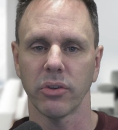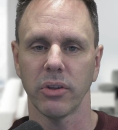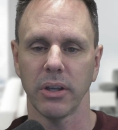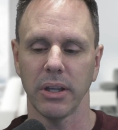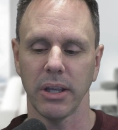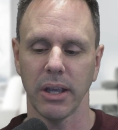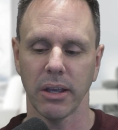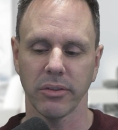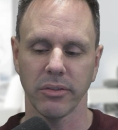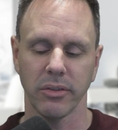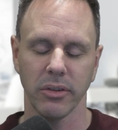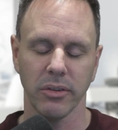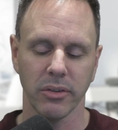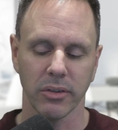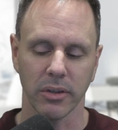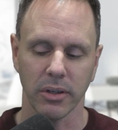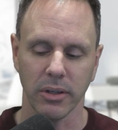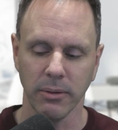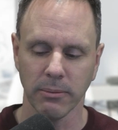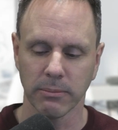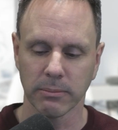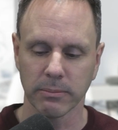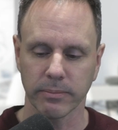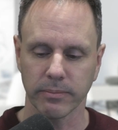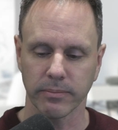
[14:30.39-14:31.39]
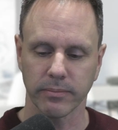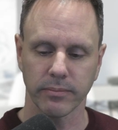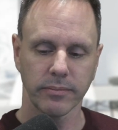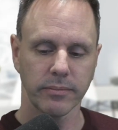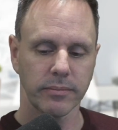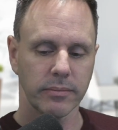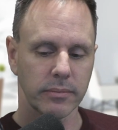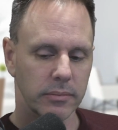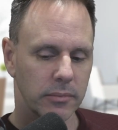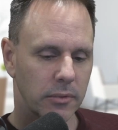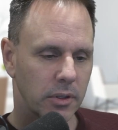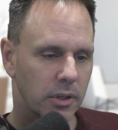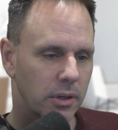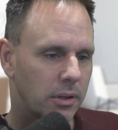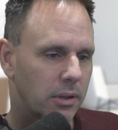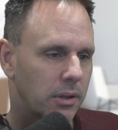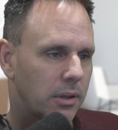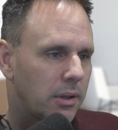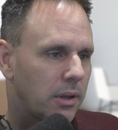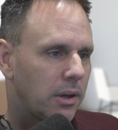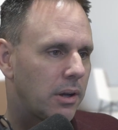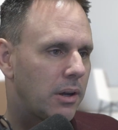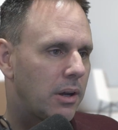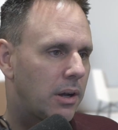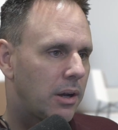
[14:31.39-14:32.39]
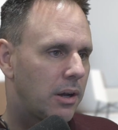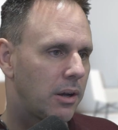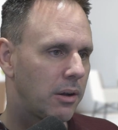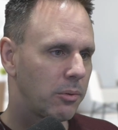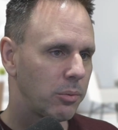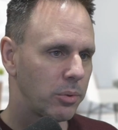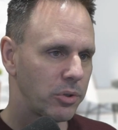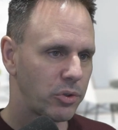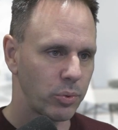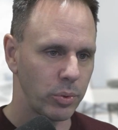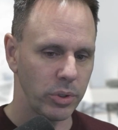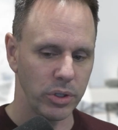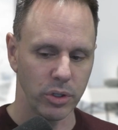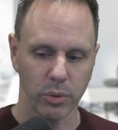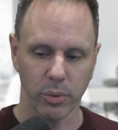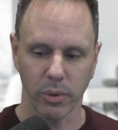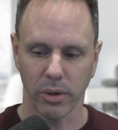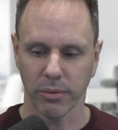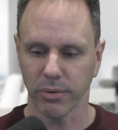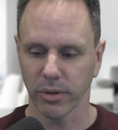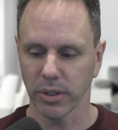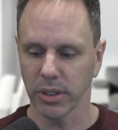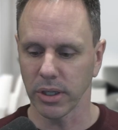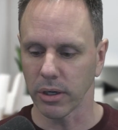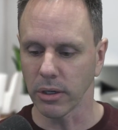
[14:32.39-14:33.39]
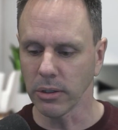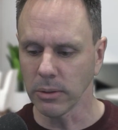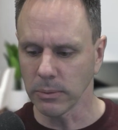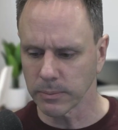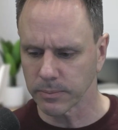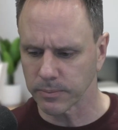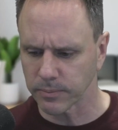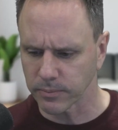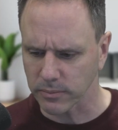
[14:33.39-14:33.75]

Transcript: to the SEC, which we do every year.